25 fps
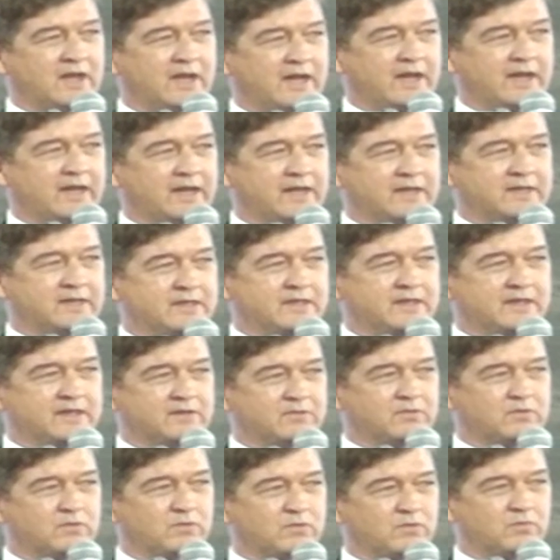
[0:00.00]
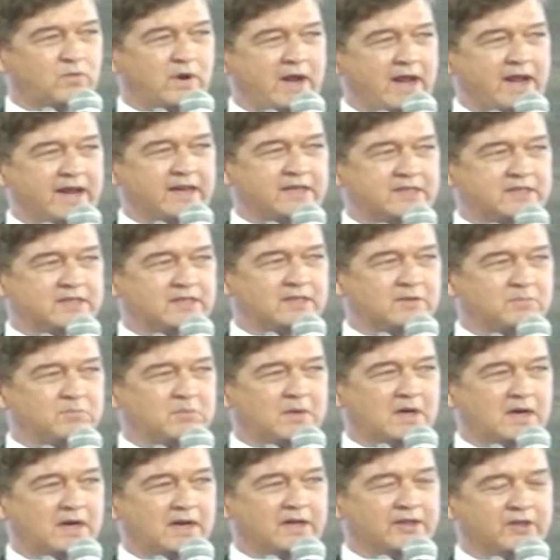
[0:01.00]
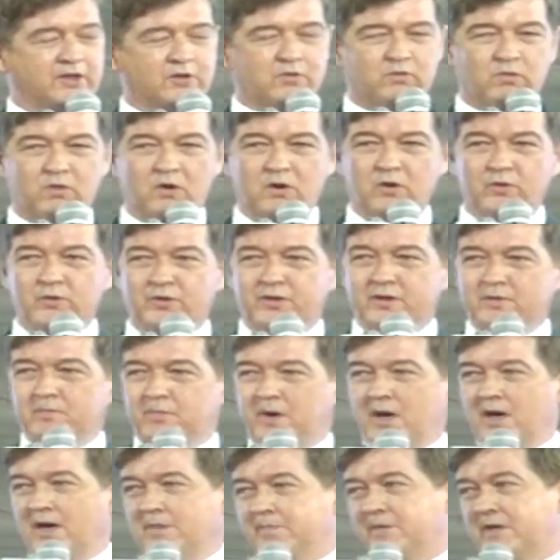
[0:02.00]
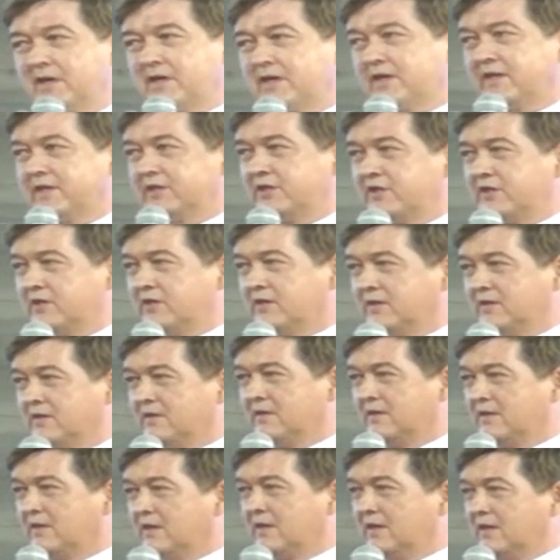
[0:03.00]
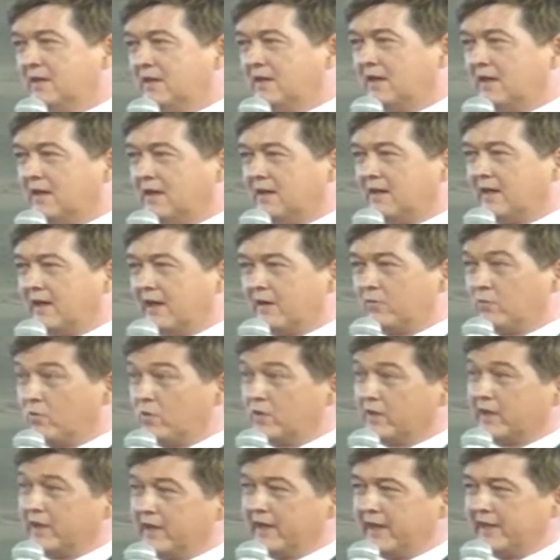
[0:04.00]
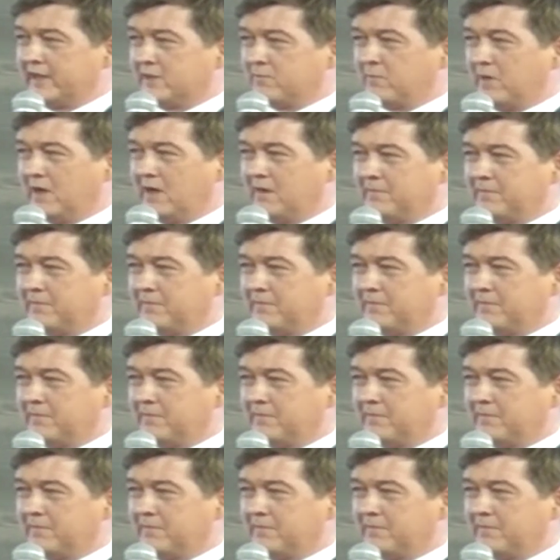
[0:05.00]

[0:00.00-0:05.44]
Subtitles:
And it ranks them by the growth in population and working age